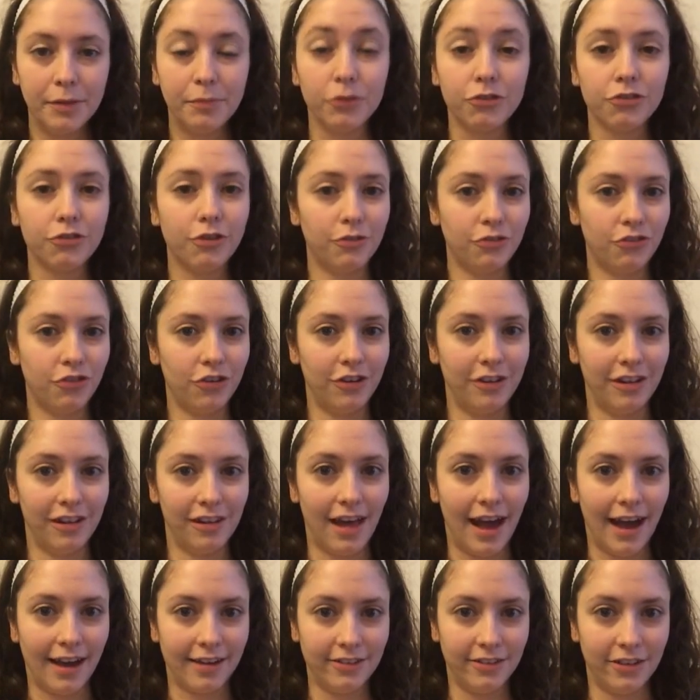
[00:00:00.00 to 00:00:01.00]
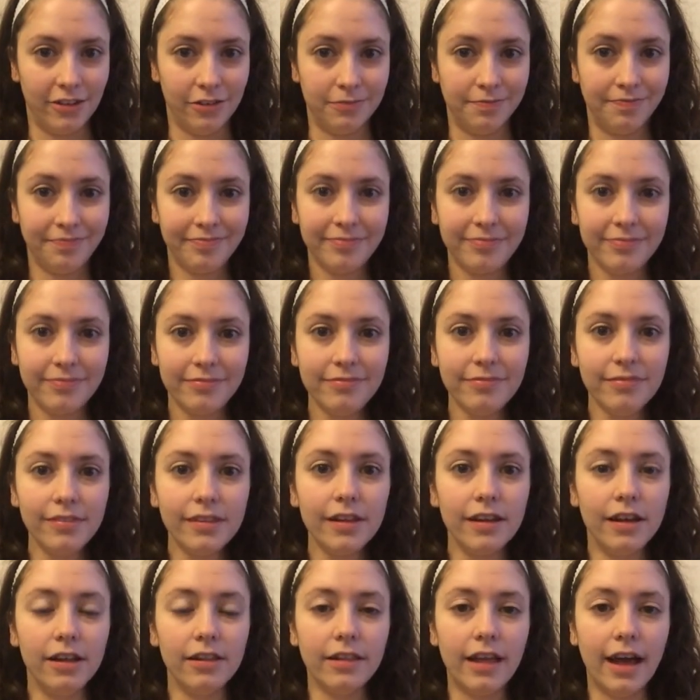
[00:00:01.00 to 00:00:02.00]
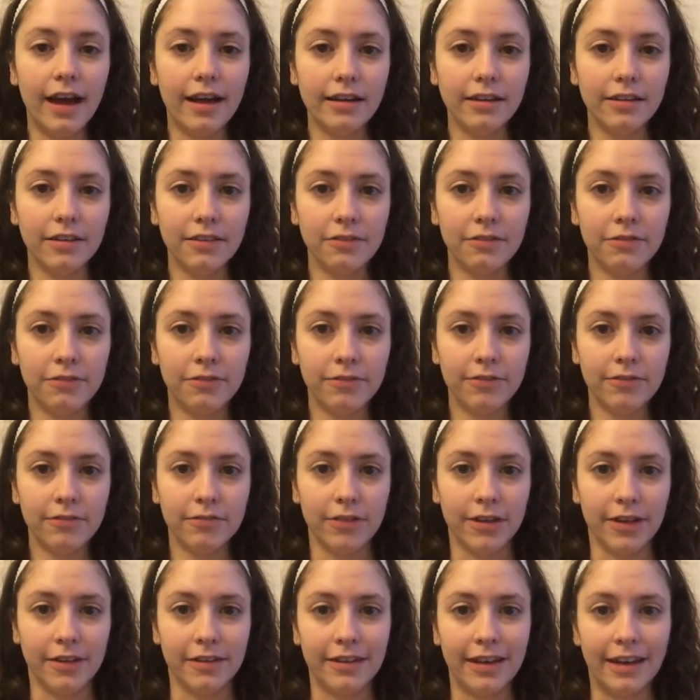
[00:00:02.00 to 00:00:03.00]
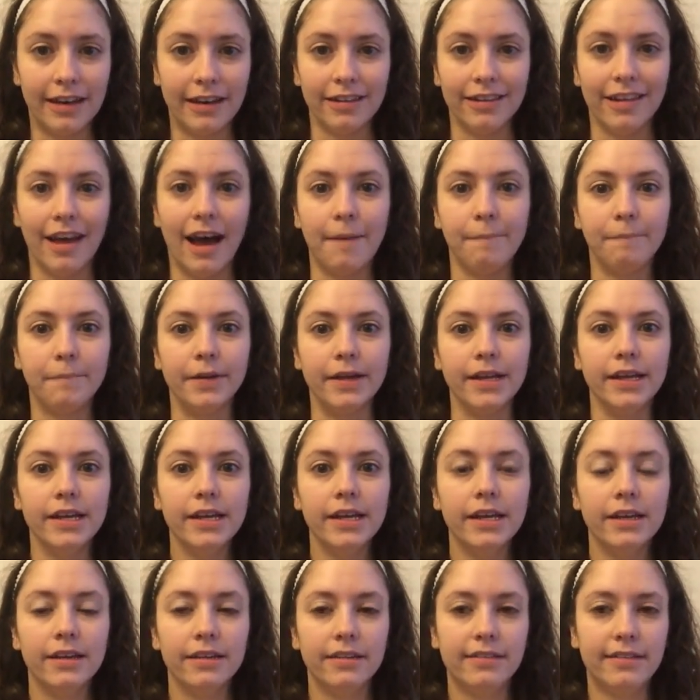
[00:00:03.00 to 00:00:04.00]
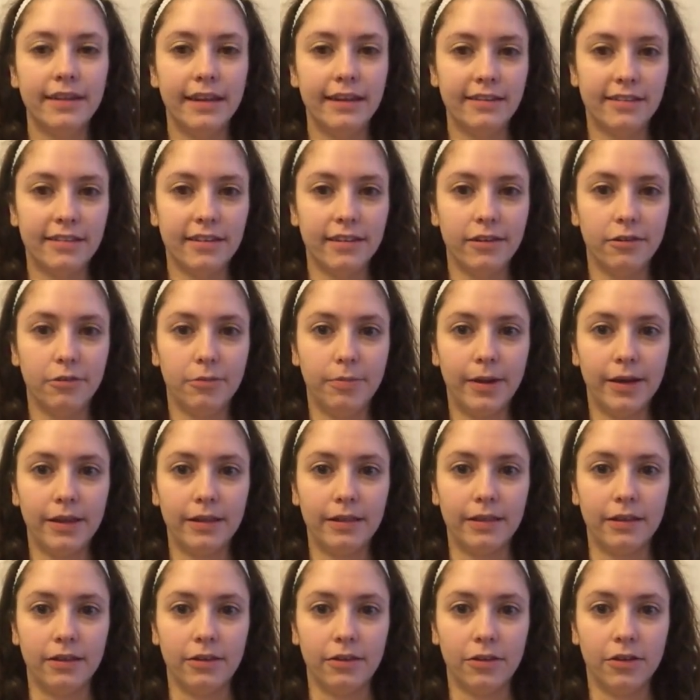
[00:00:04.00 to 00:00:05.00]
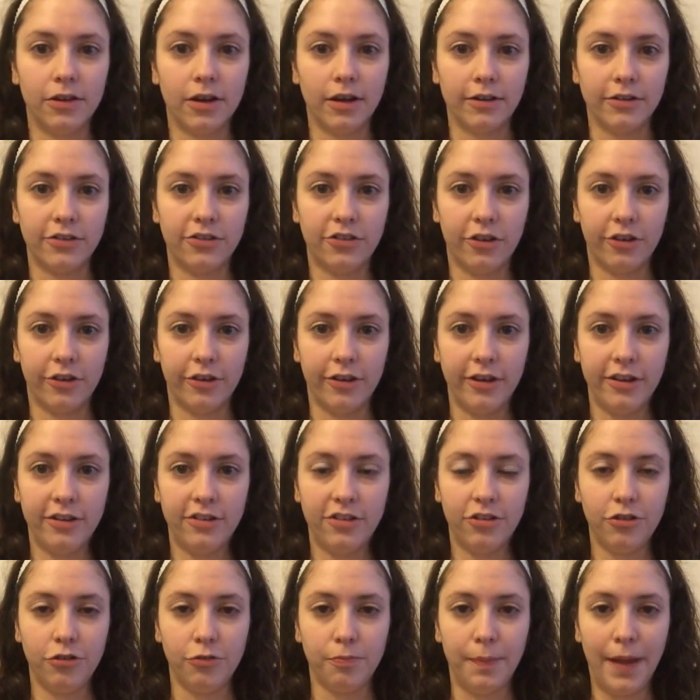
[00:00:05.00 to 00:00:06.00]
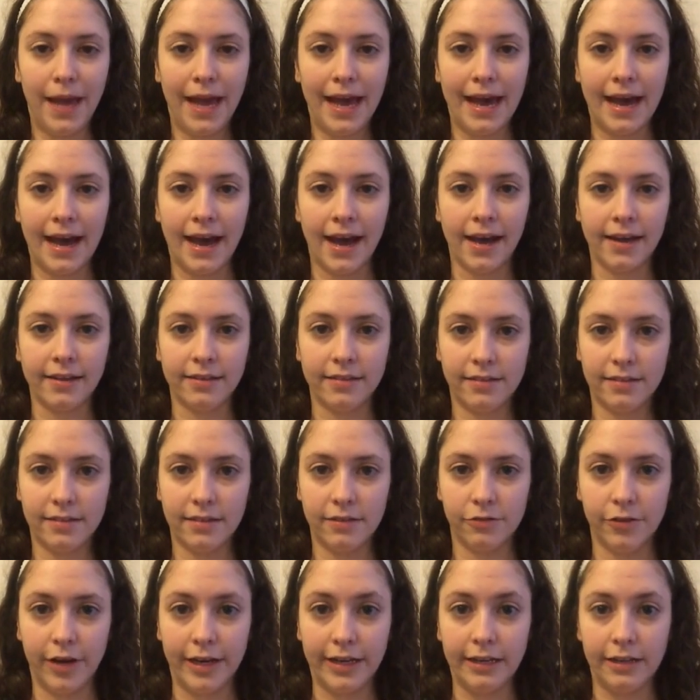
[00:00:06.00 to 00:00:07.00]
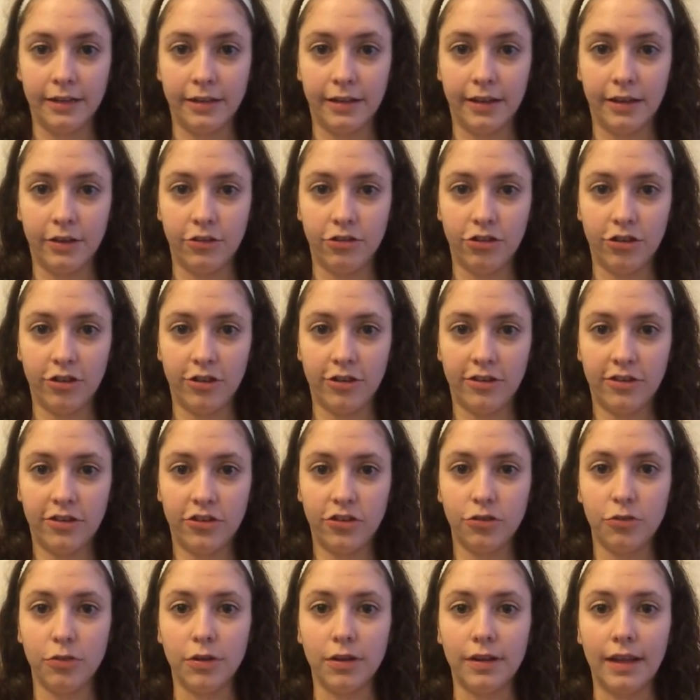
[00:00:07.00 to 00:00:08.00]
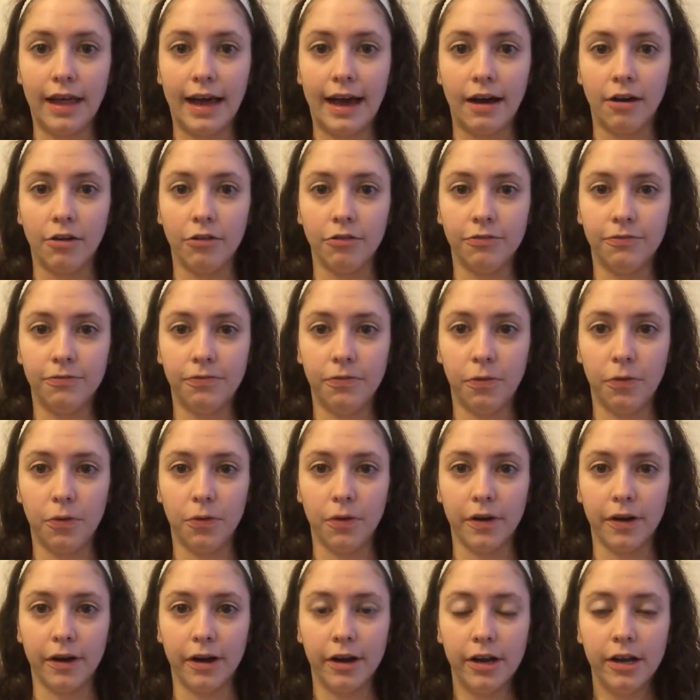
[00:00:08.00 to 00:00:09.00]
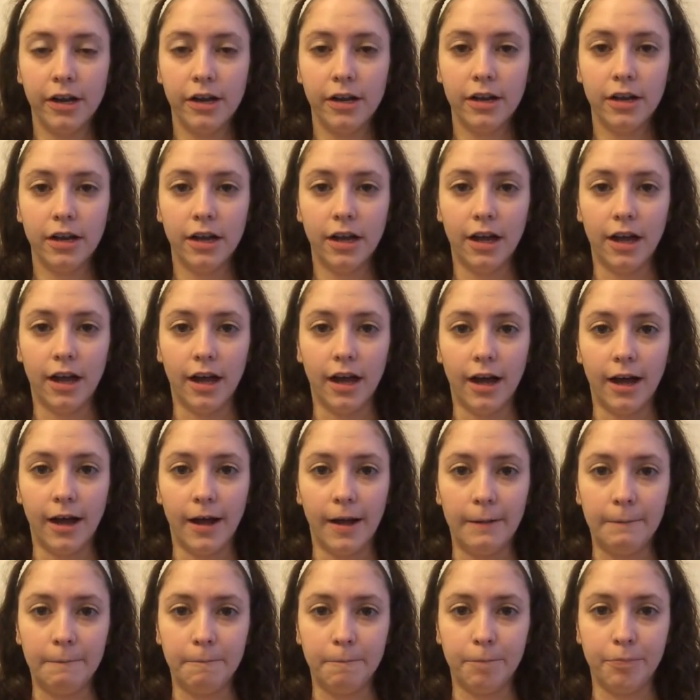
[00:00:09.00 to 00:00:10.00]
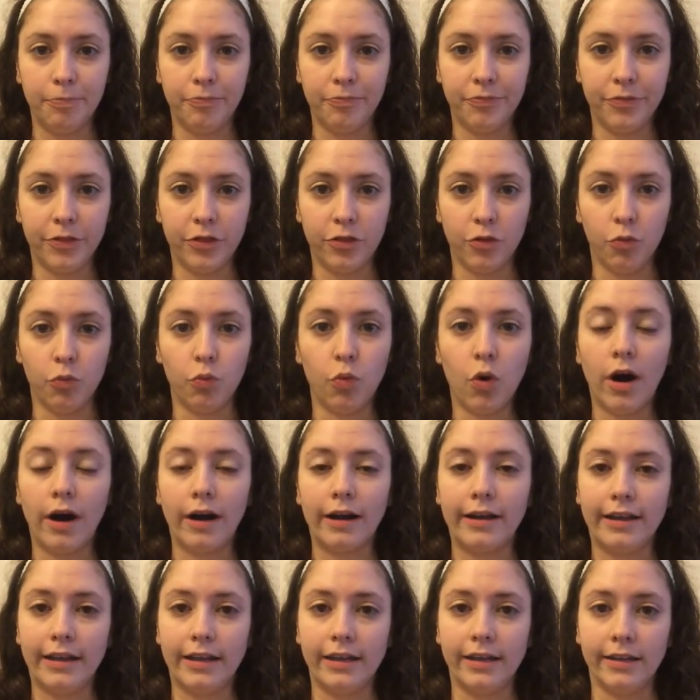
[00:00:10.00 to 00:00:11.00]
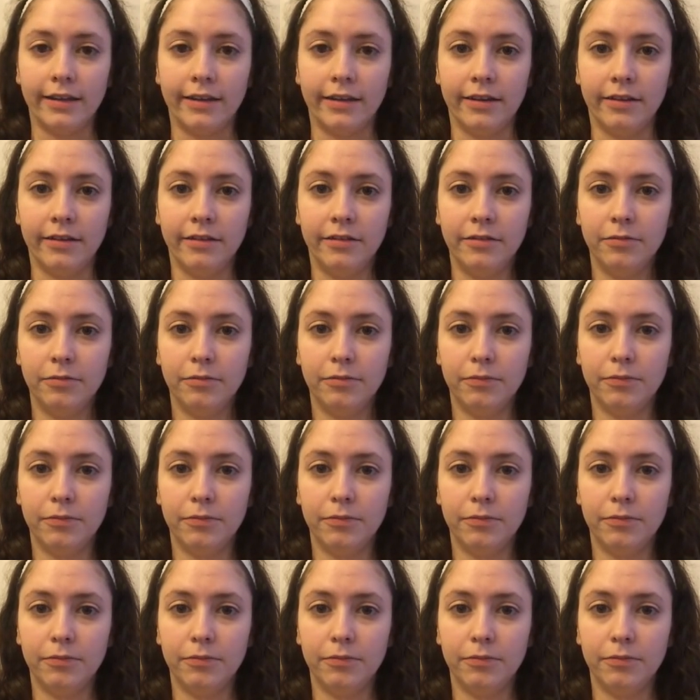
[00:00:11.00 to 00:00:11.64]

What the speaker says: prescription naloxone. Not a lot, but states little by little are starting to pass regulations to allow for the walk-in